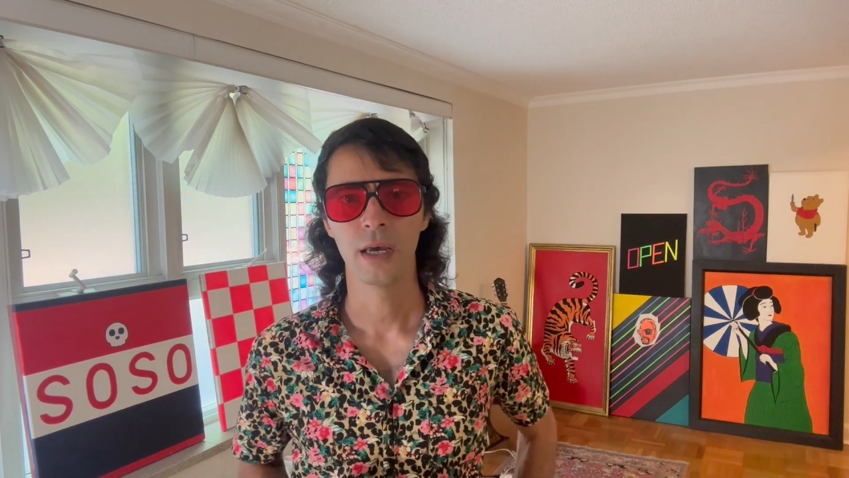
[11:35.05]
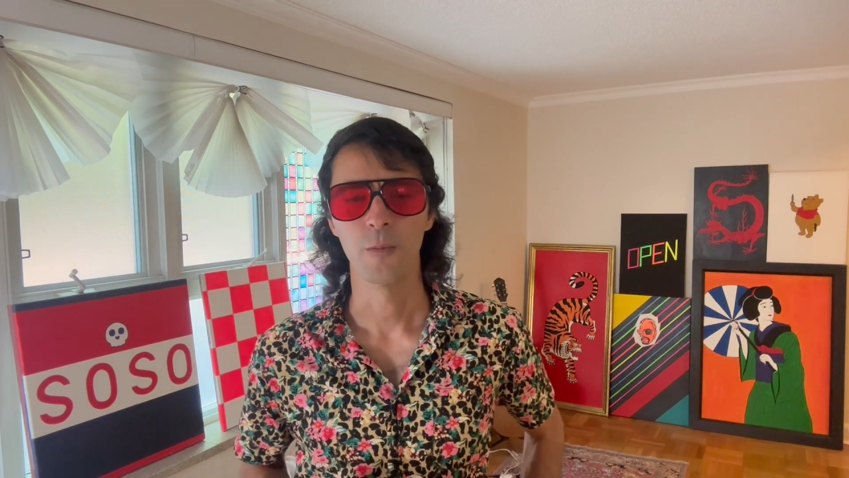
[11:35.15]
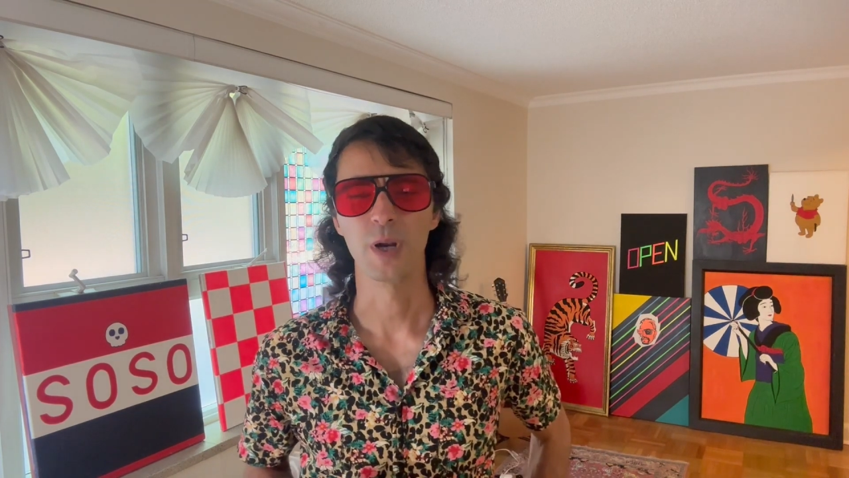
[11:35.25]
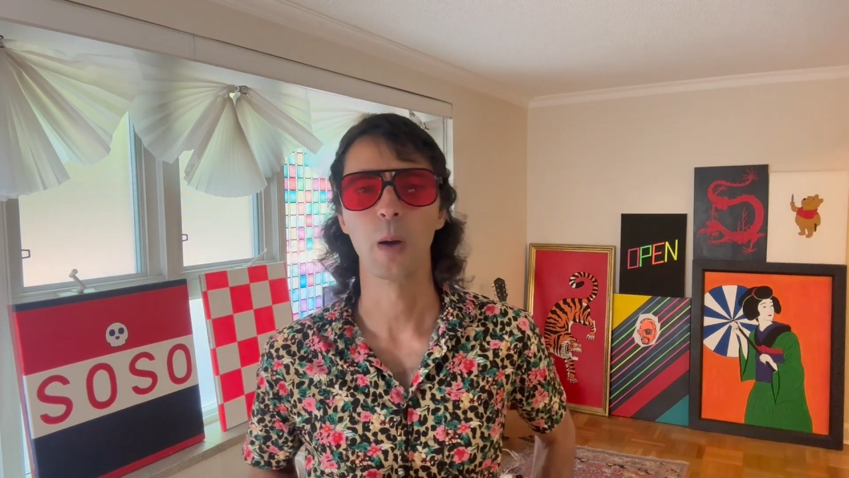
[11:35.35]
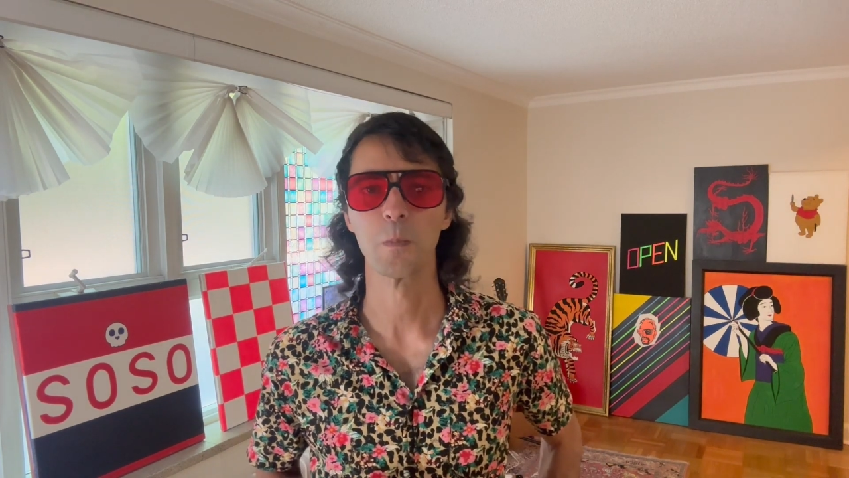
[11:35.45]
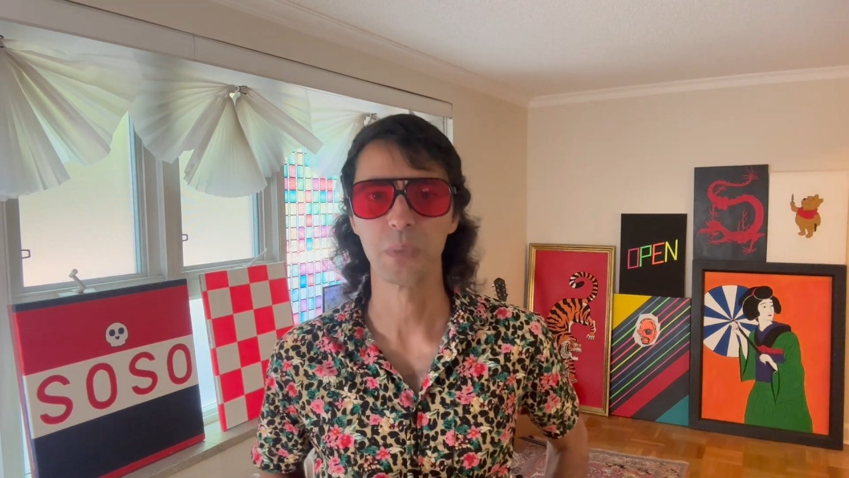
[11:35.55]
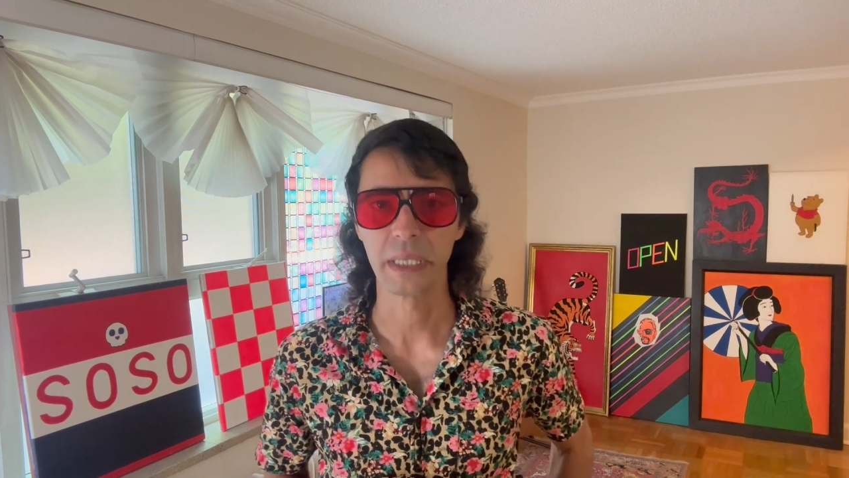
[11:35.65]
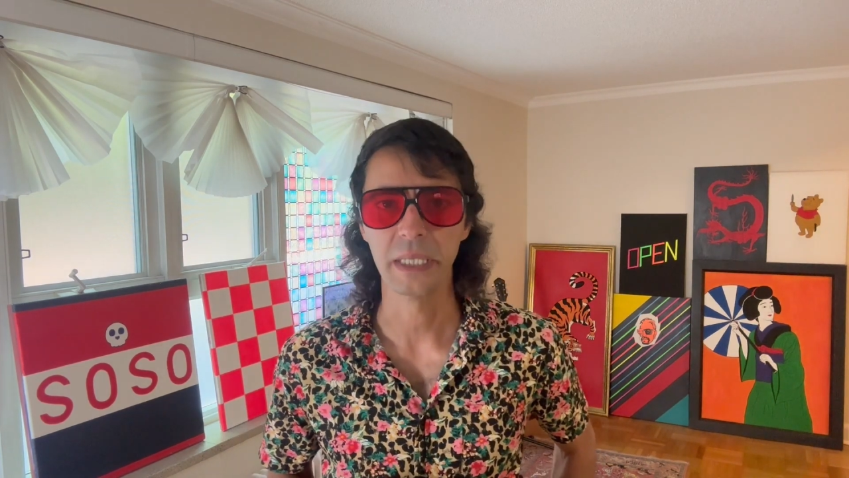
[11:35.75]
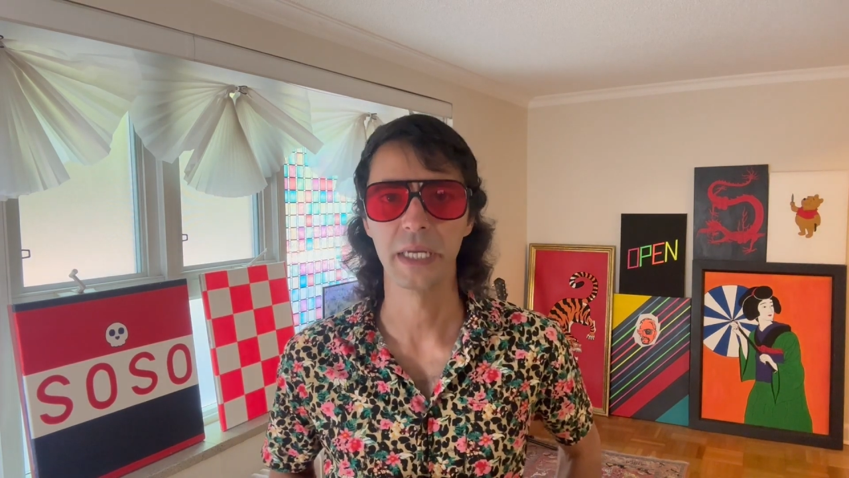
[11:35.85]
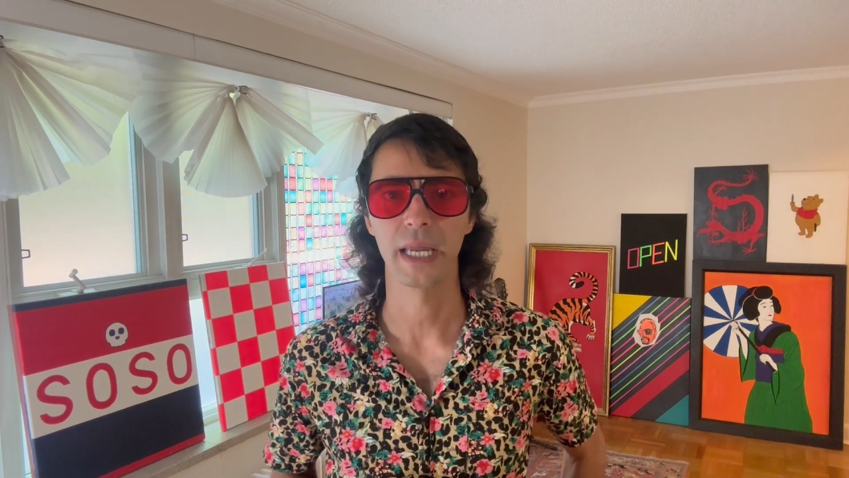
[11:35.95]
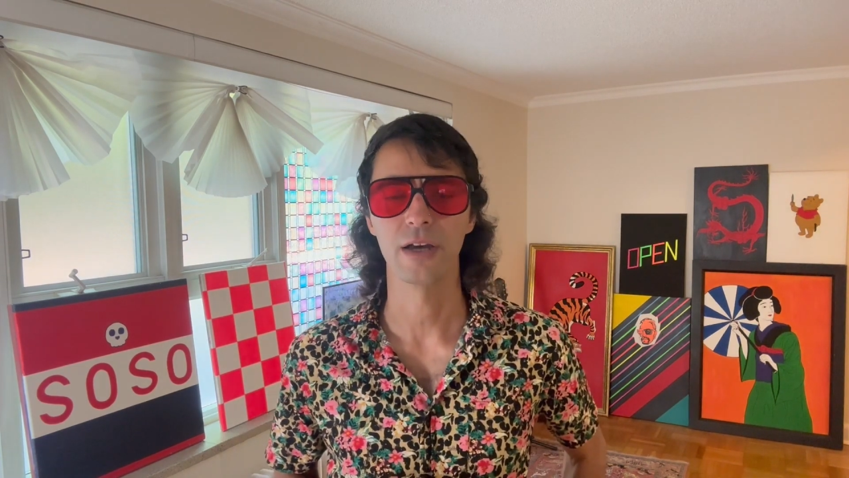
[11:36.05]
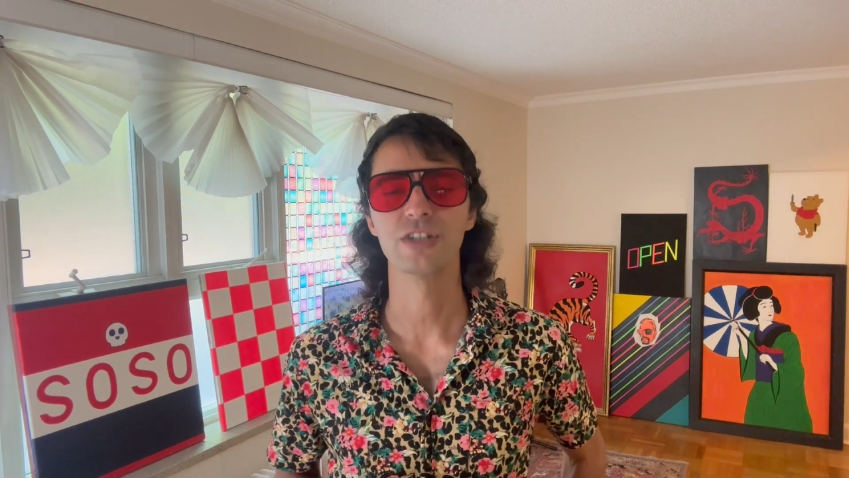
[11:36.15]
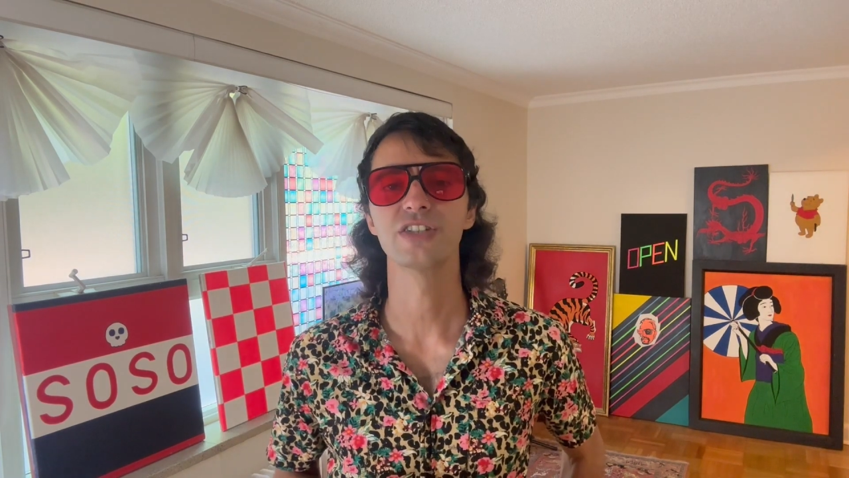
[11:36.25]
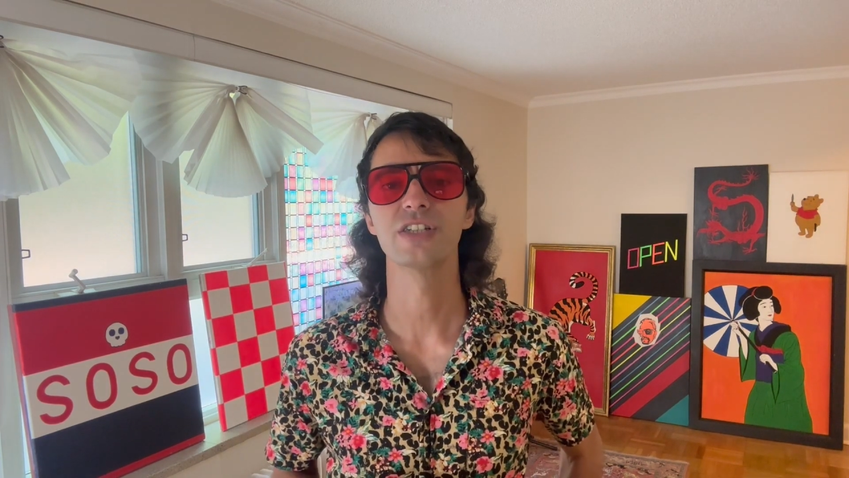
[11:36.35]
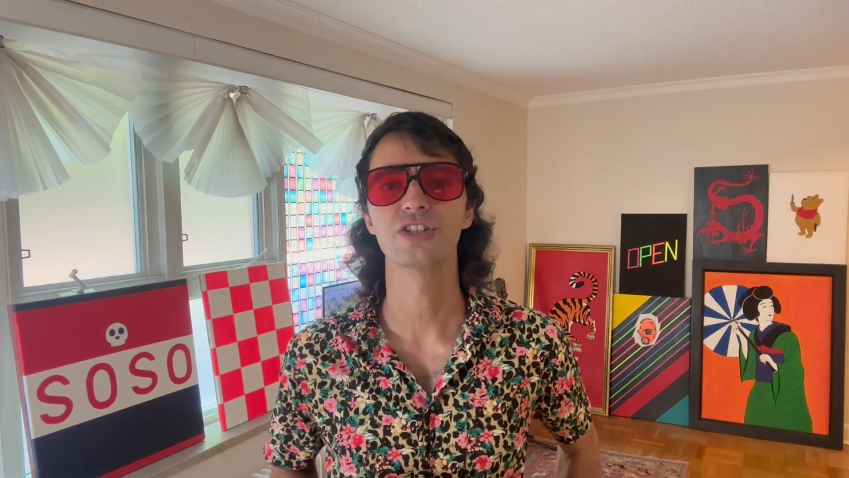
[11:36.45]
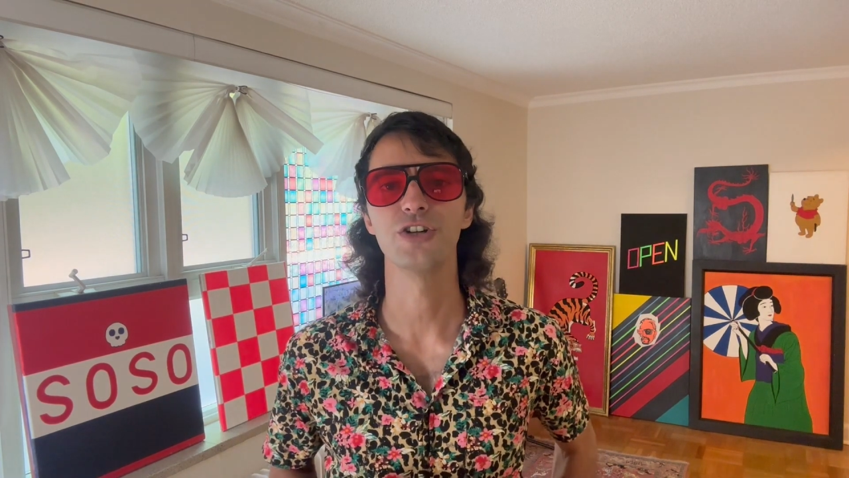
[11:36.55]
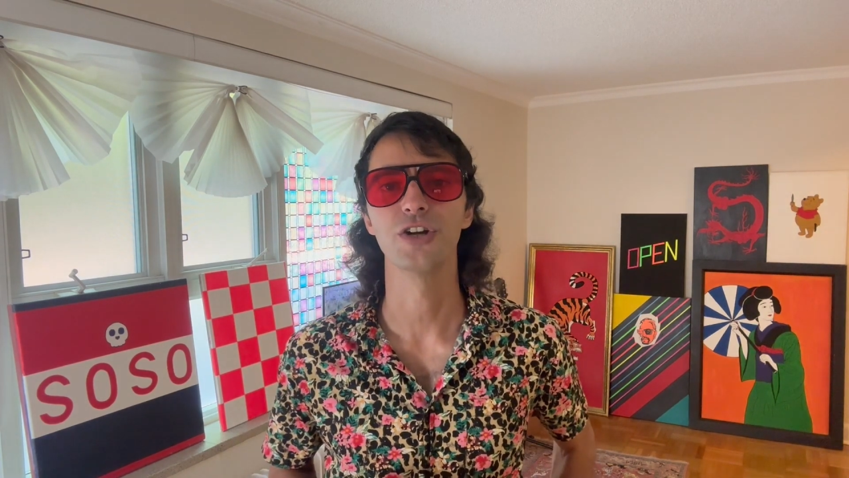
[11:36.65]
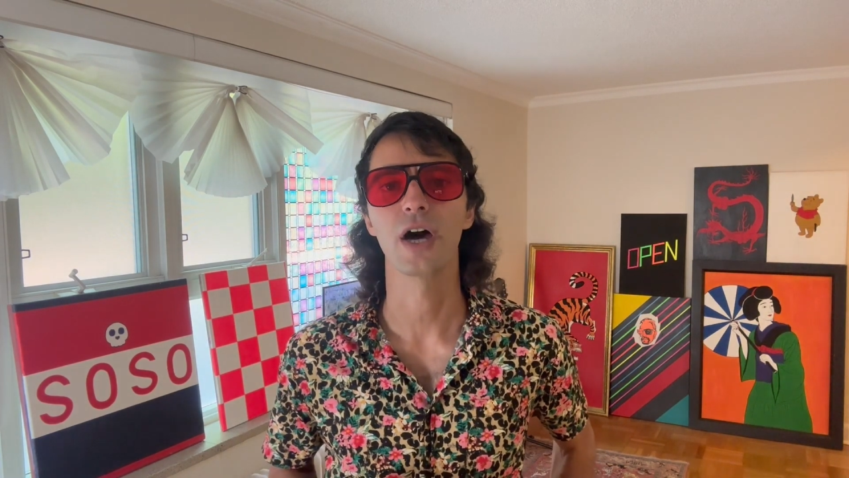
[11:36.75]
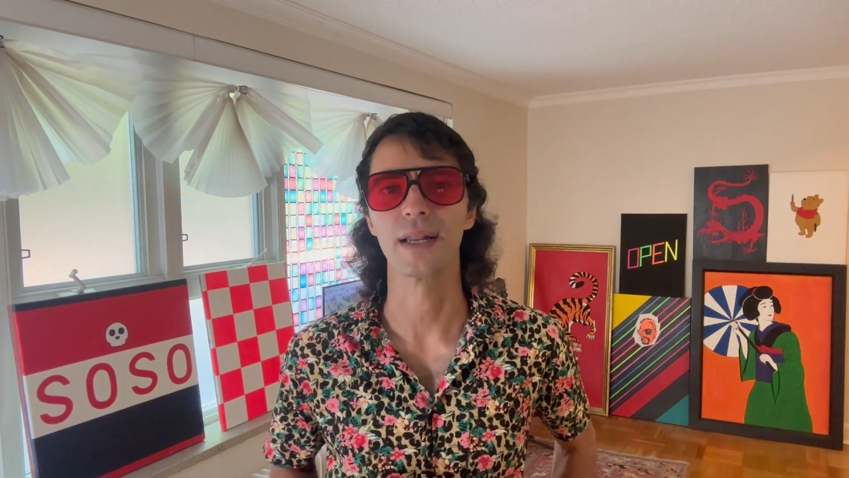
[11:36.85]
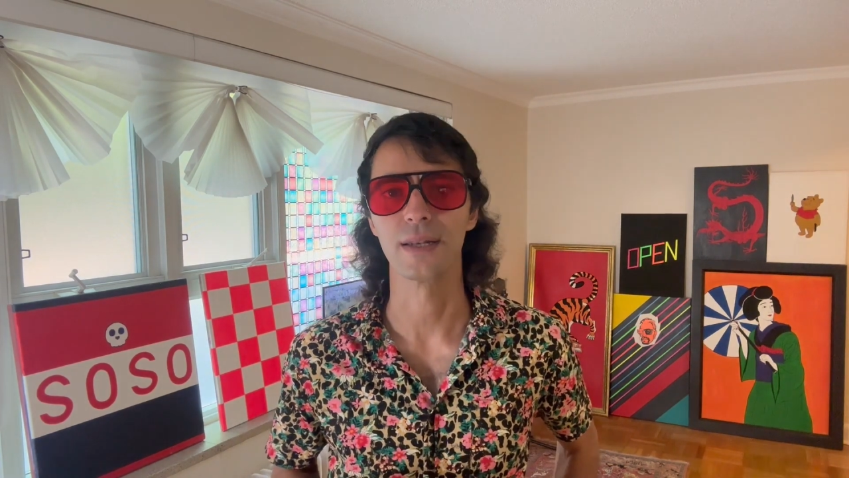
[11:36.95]
When I'm bleeding, as a sister, you're
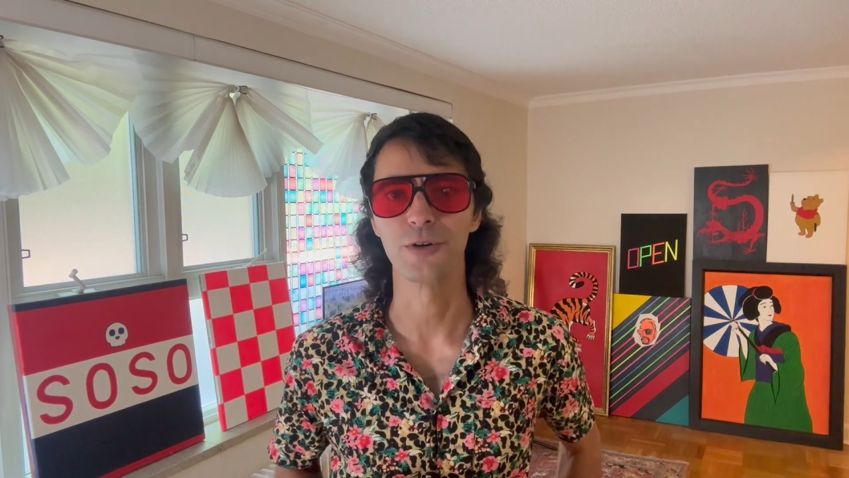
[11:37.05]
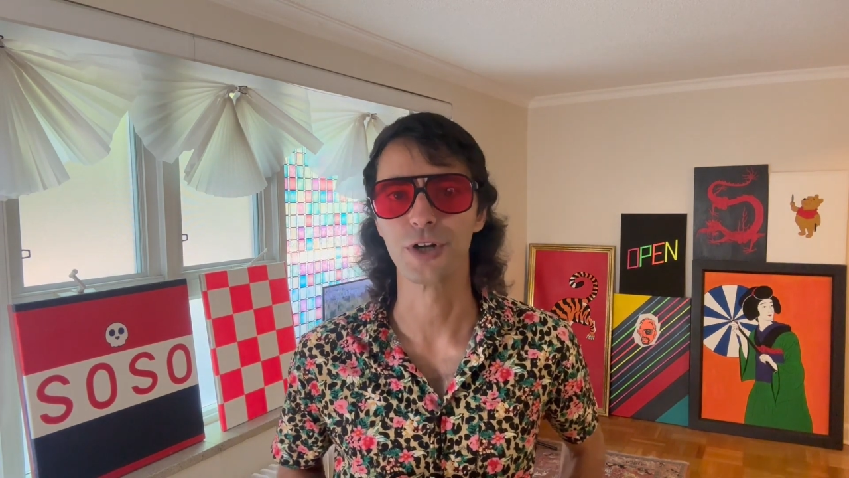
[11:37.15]
not alone.